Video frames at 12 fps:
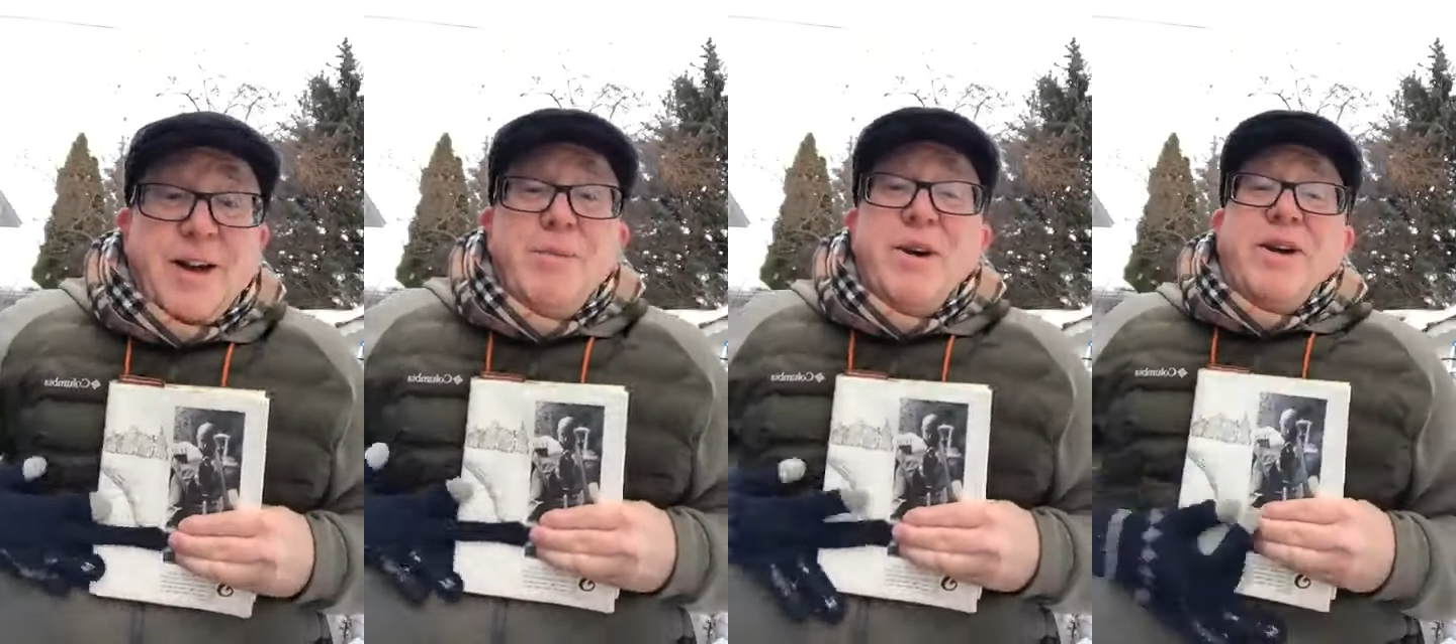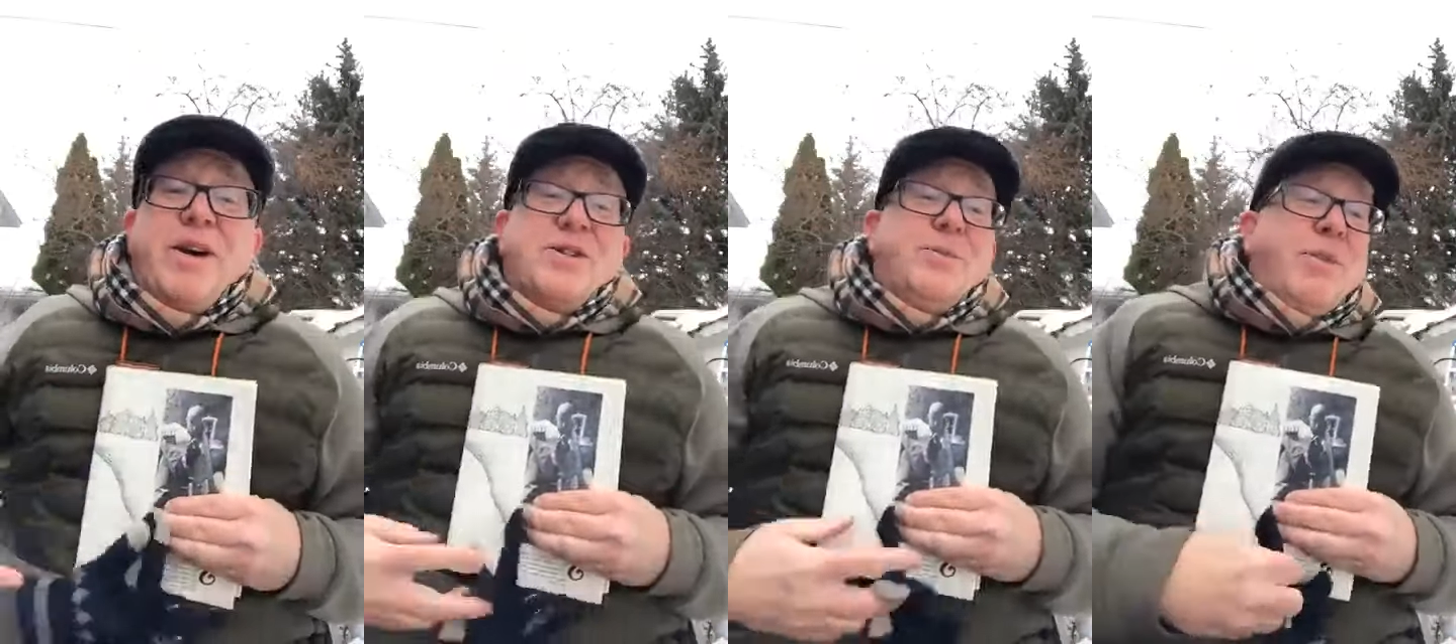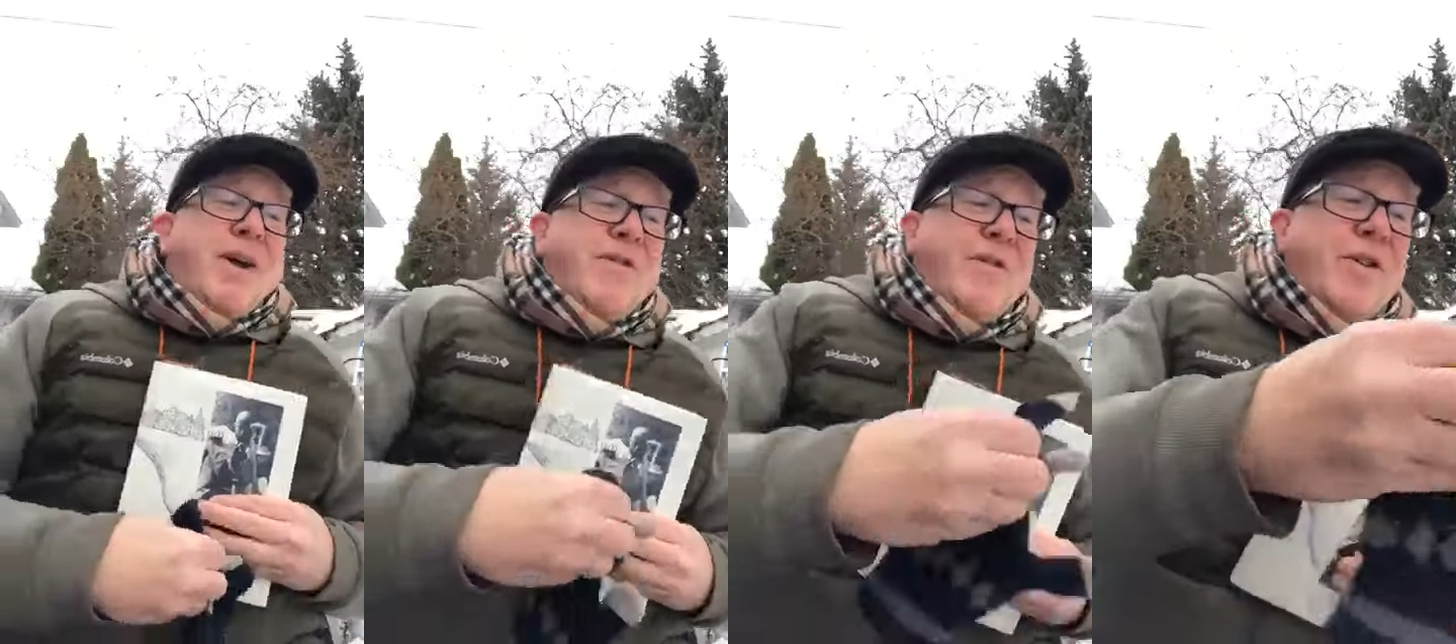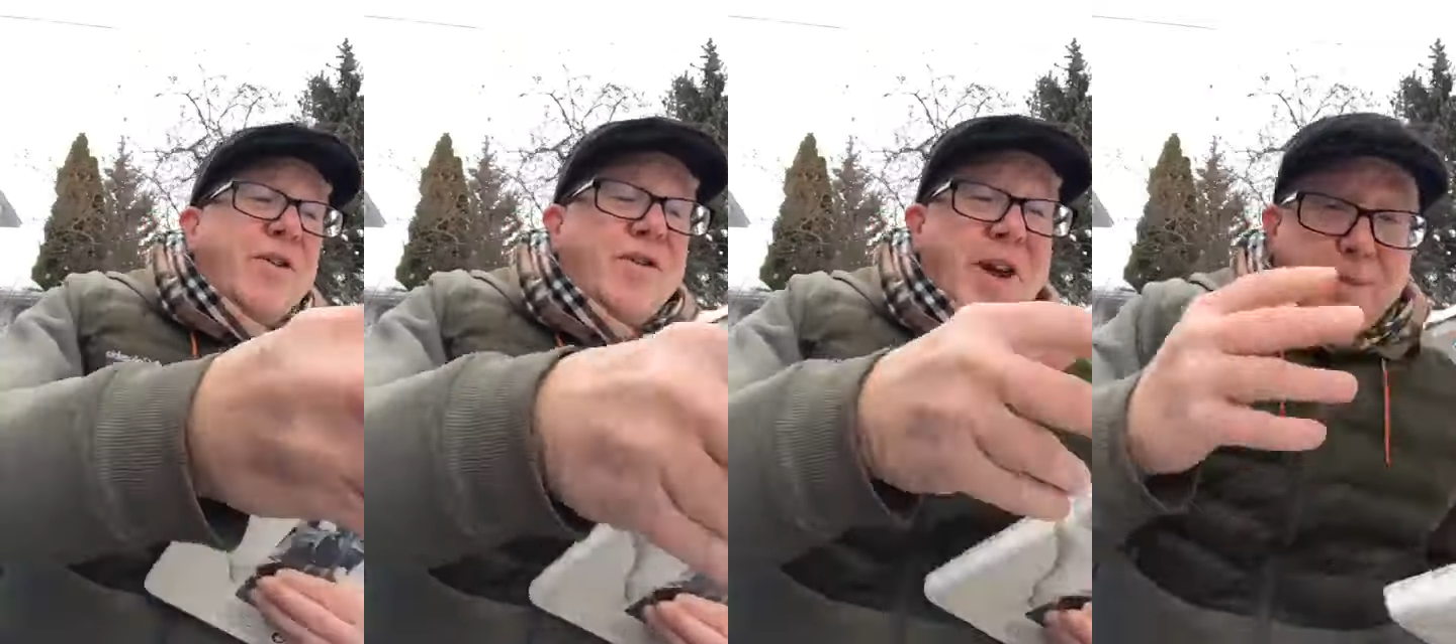because in my
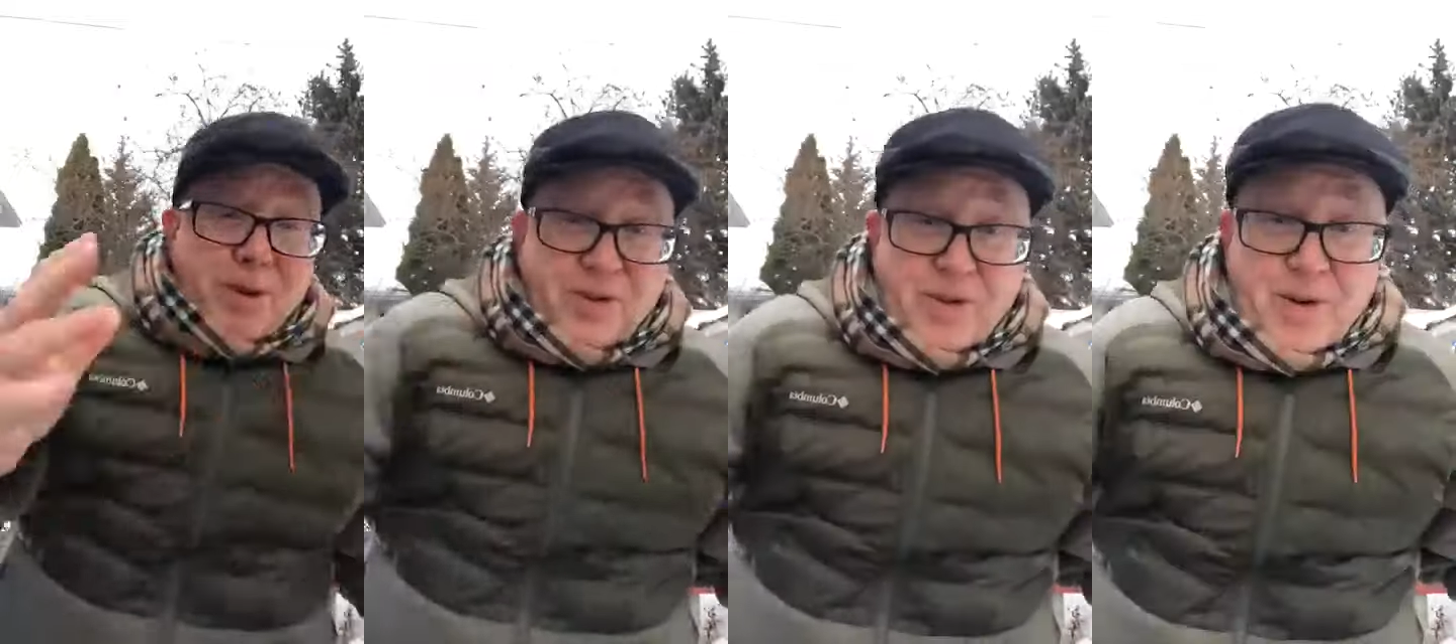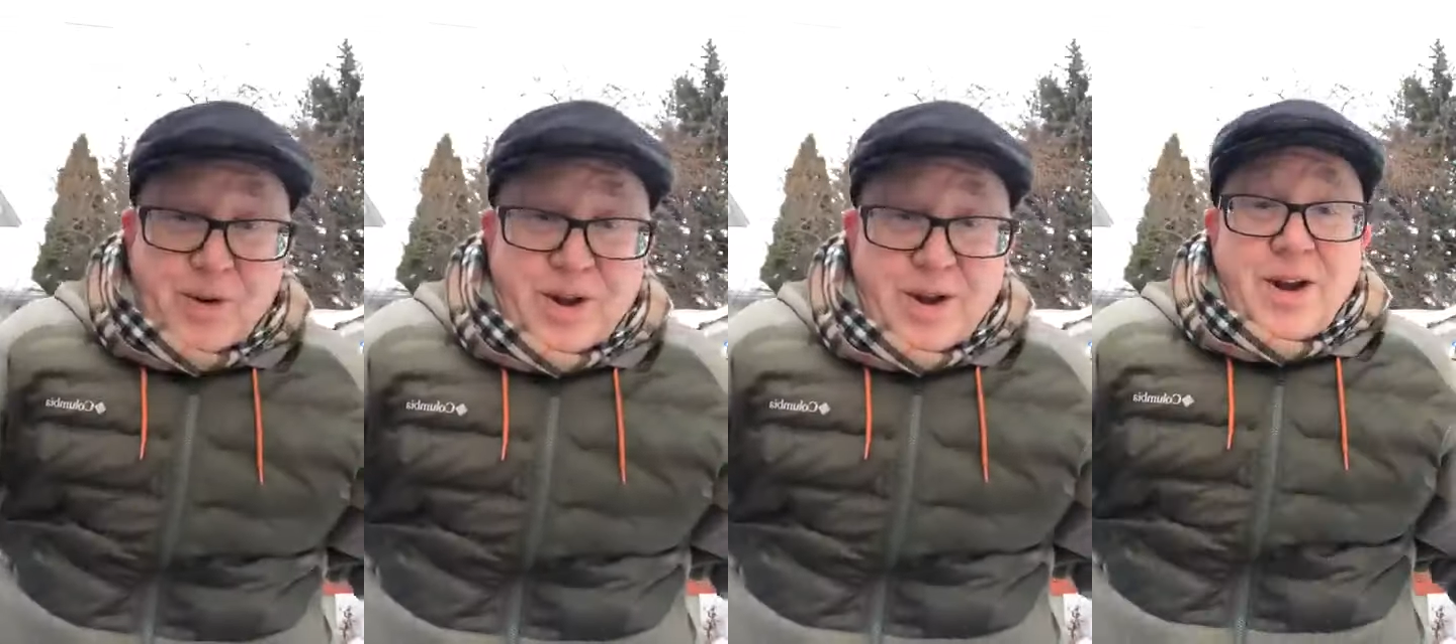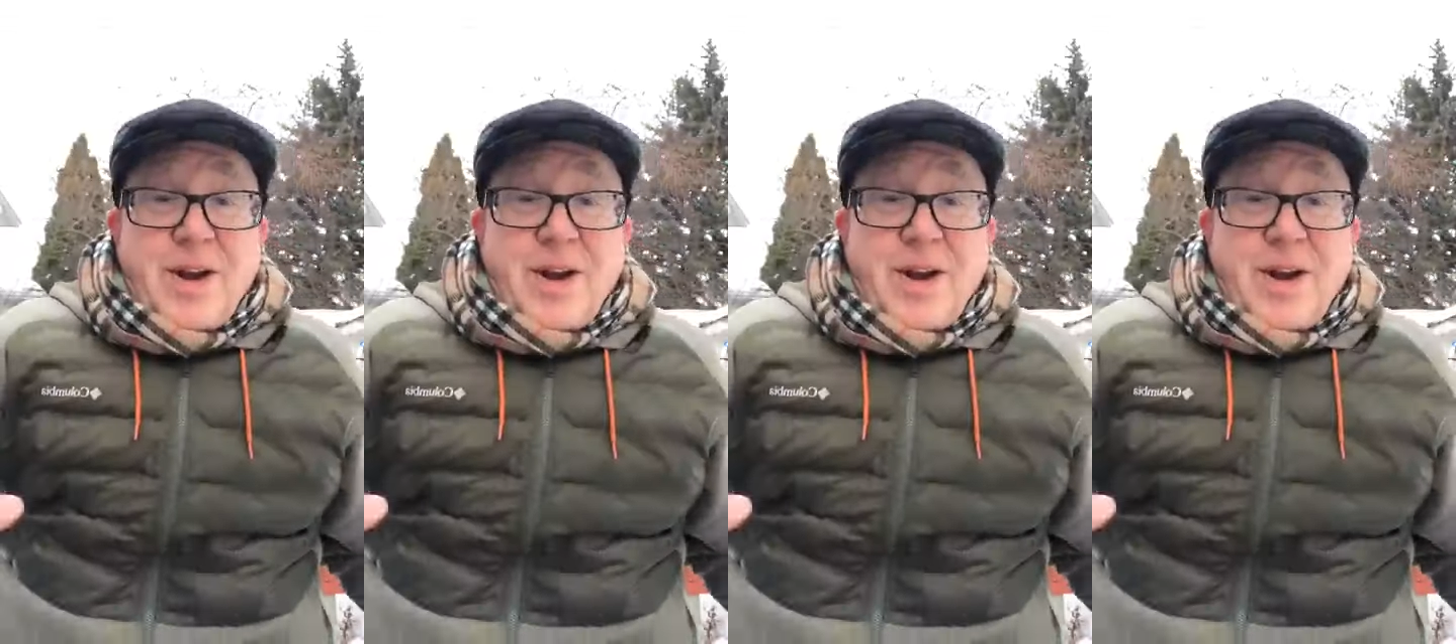first episode,